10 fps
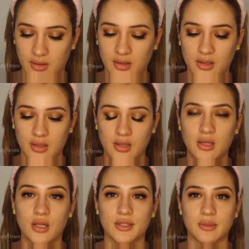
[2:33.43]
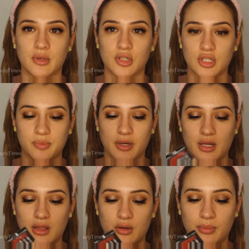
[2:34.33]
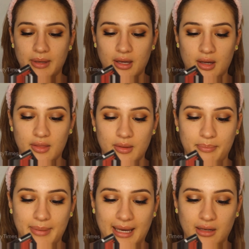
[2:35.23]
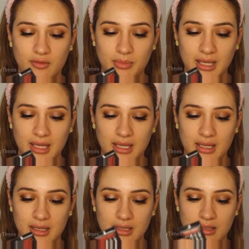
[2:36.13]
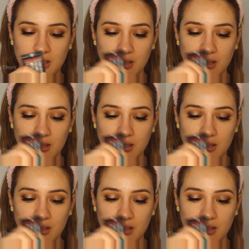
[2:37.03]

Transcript: I'm going to just put a little bit on the back of my hand